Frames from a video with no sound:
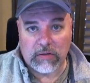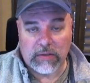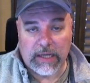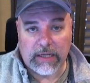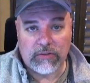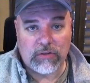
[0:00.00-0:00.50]

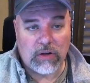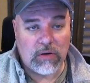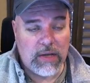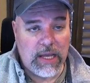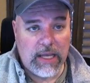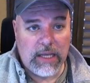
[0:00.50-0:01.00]
Okay,
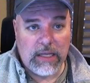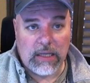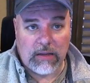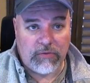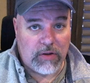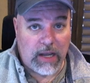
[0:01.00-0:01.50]
so
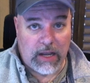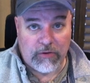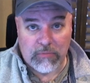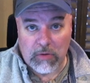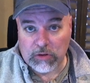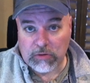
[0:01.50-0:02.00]
if you
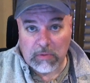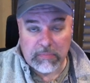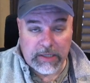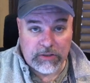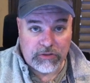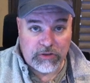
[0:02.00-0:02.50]
have multiple
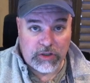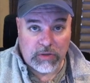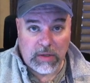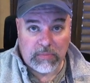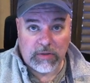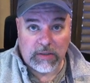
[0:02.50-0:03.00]
pages on your
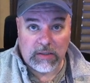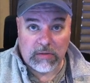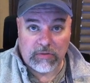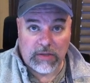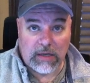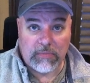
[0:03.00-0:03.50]
website that
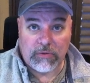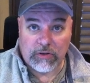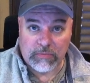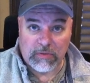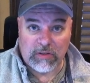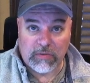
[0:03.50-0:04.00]
you've set up for a
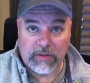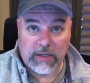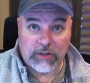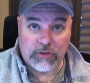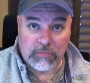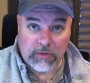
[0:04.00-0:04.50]
specific
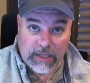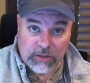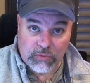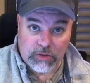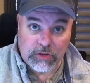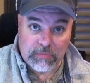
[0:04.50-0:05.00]
customer,
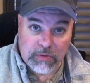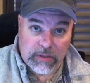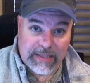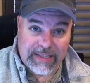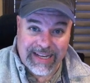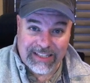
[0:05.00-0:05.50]
that's where you put
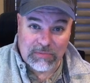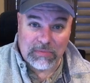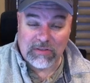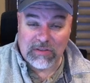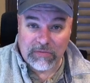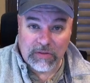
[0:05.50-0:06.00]
in that
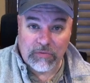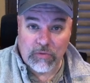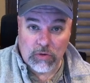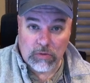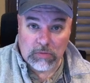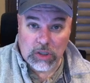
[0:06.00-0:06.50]
specific
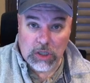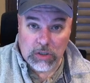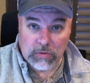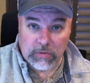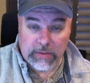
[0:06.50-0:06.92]
form code.